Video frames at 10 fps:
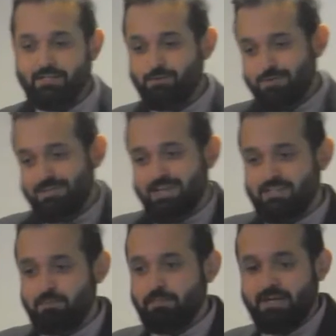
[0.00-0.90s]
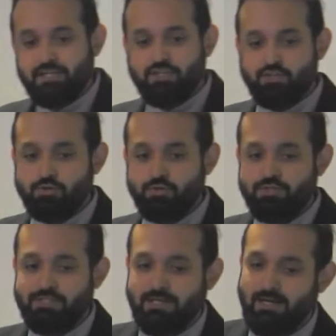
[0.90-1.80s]
users get to pick and
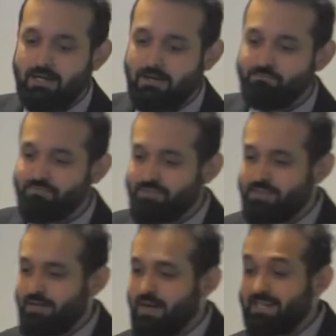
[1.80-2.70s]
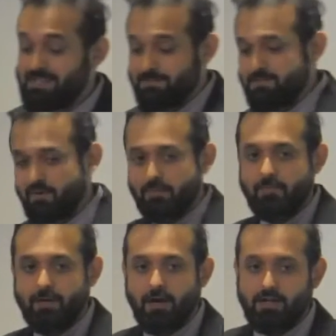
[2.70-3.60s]
choose their items from a
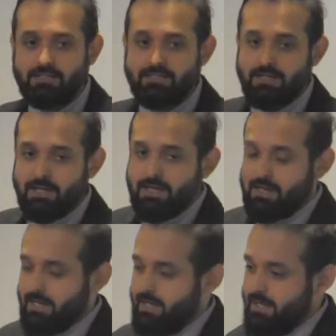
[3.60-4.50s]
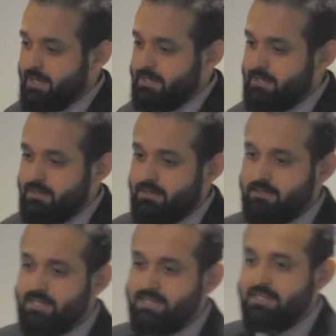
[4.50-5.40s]
box, and
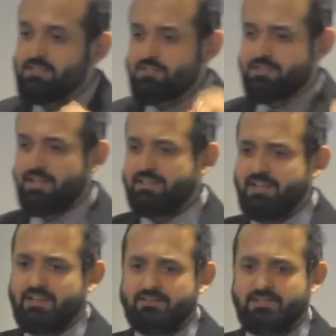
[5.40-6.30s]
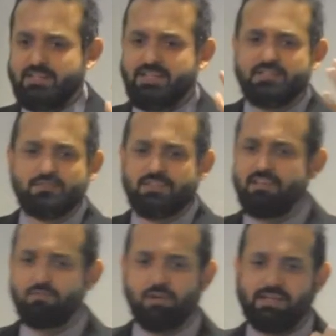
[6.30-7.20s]
they tend to stay. They tend to
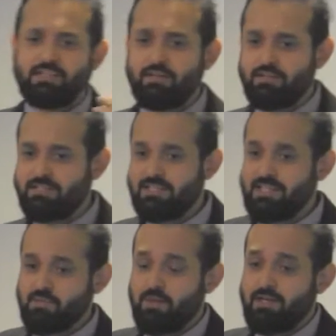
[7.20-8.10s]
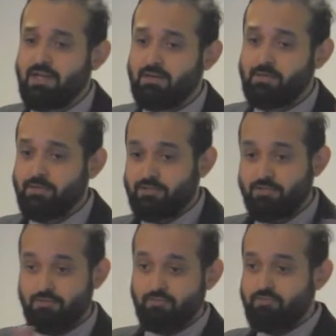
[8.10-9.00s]
stay for like years, and that's when I'm going
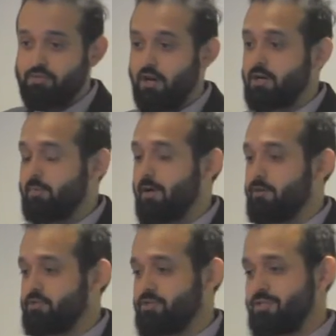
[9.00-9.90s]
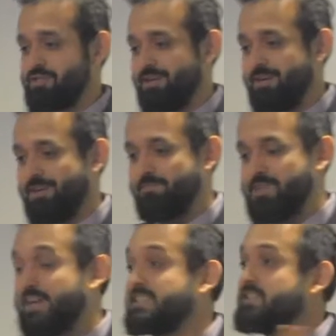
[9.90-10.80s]
to talk about
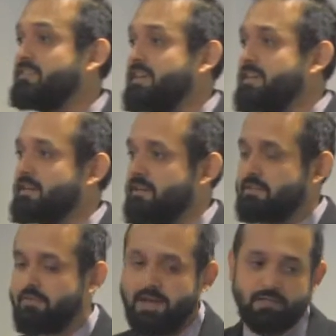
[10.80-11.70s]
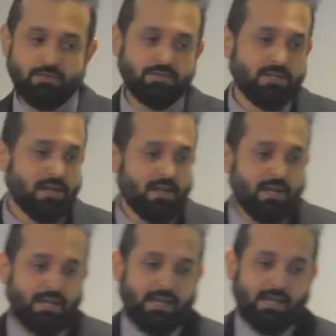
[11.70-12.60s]
LTV and other values.
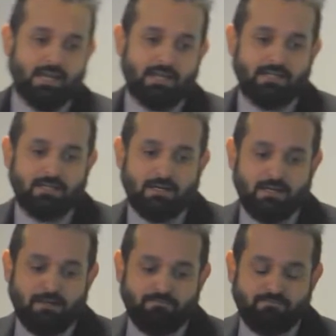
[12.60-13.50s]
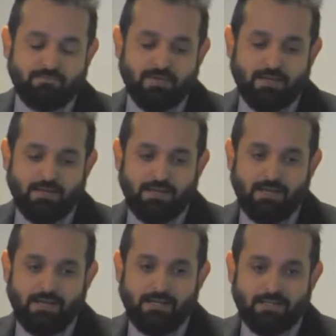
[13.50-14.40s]
And
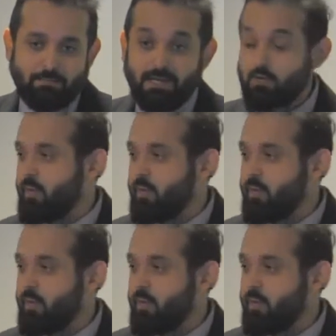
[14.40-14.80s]
the big